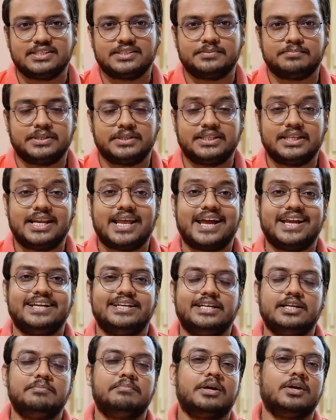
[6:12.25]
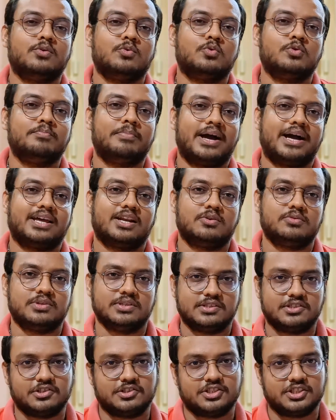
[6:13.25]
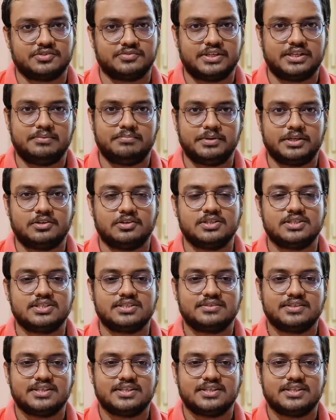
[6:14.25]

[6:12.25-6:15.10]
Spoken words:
but I did my own background research as well, because